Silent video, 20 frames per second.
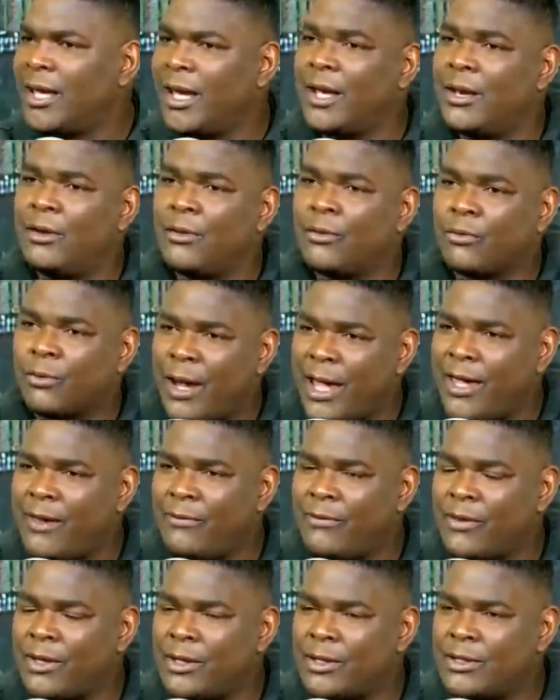Can the
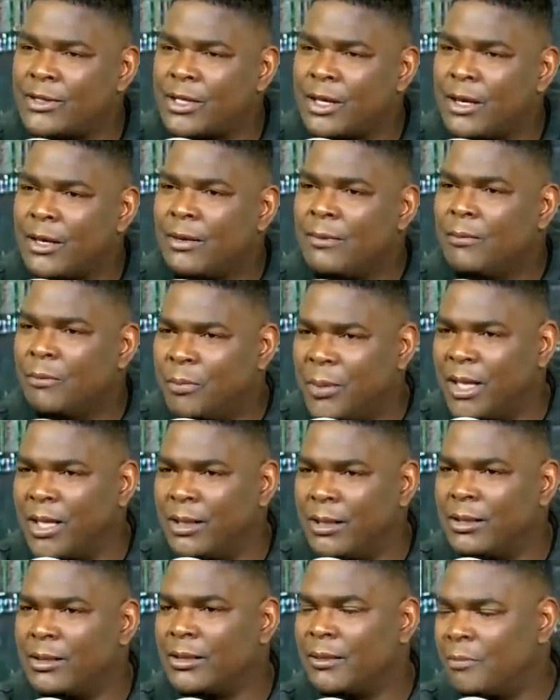Ravens
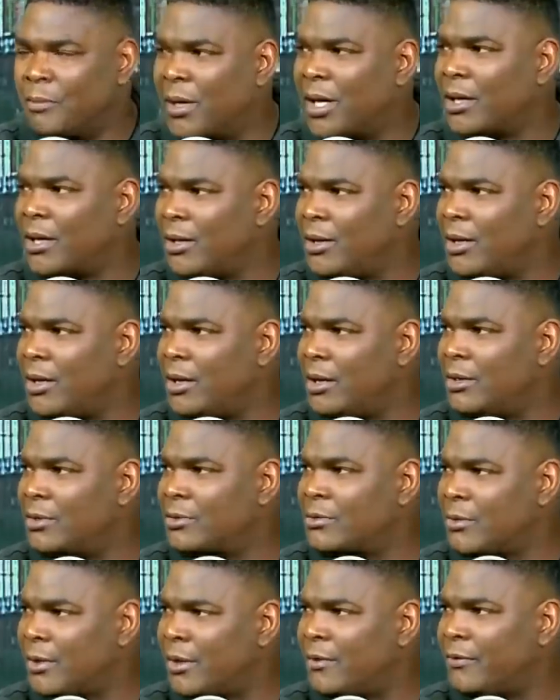beat the
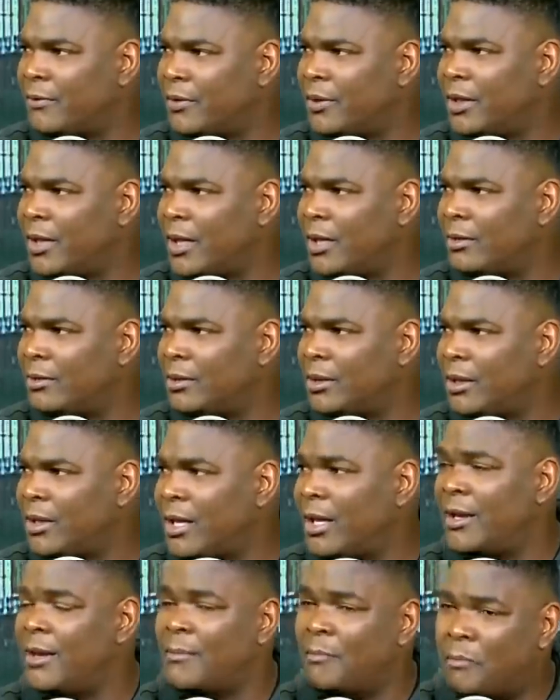Buccaneers when they're fully healthy?
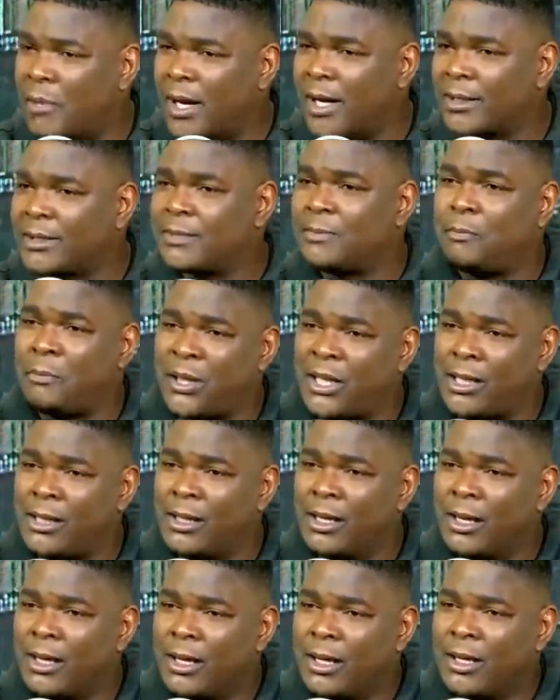Can the Bucs
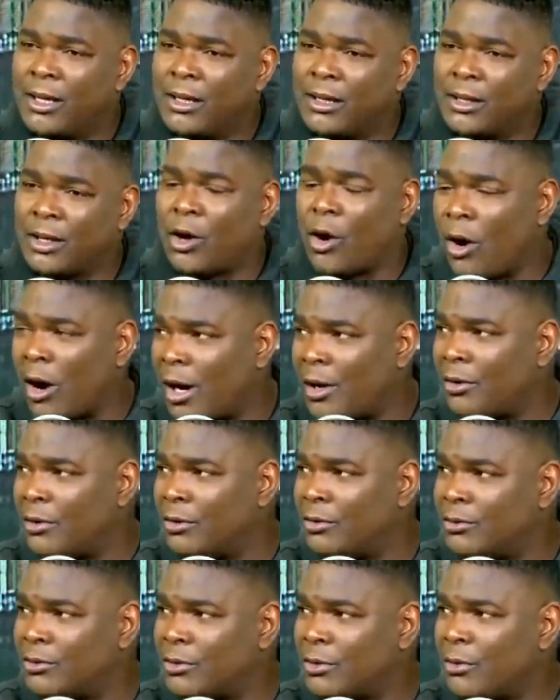beat the
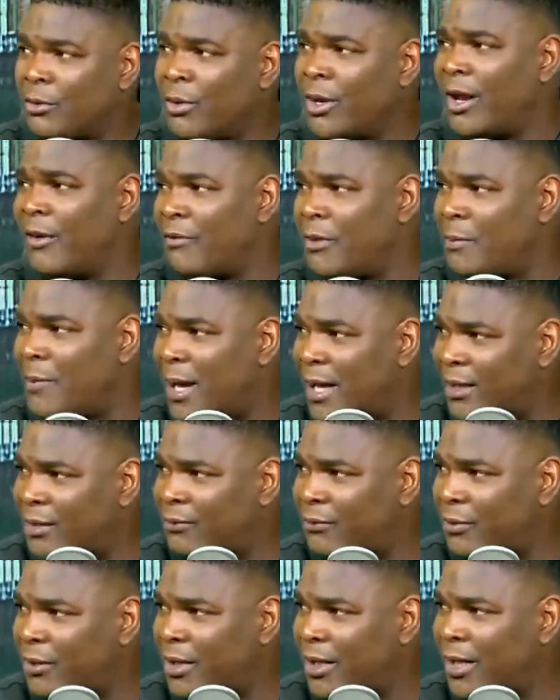Cardinals when
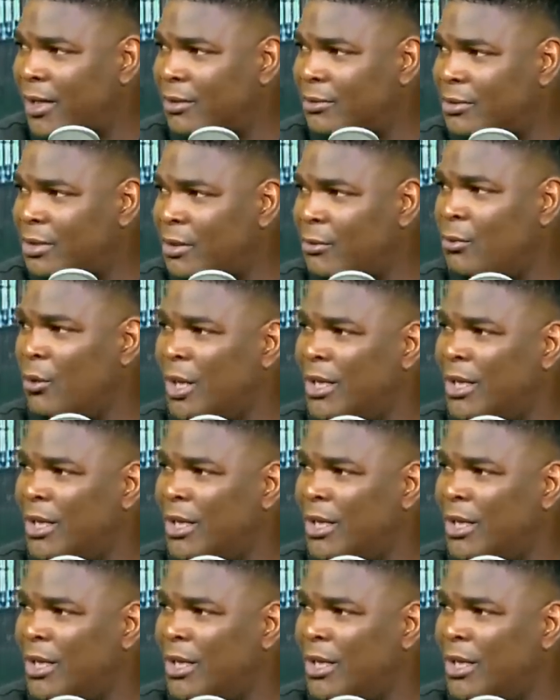everybody's fully healthy?